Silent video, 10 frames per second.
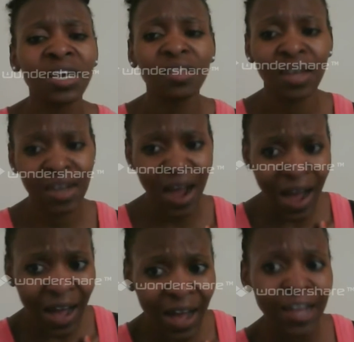that
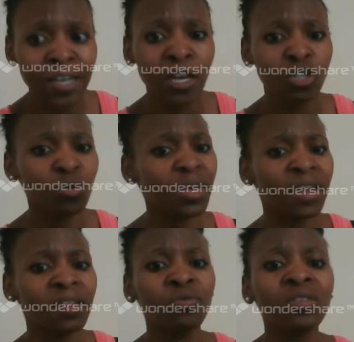I,
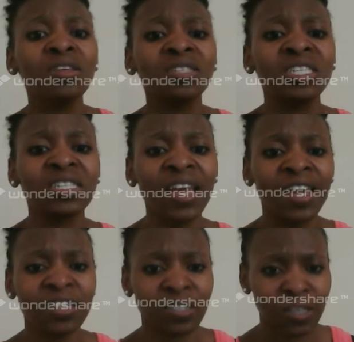together with the
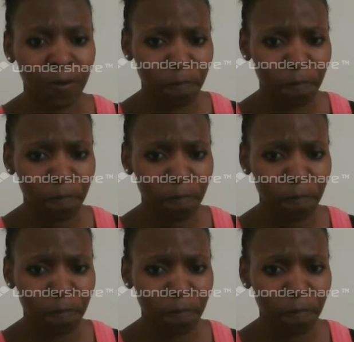saints,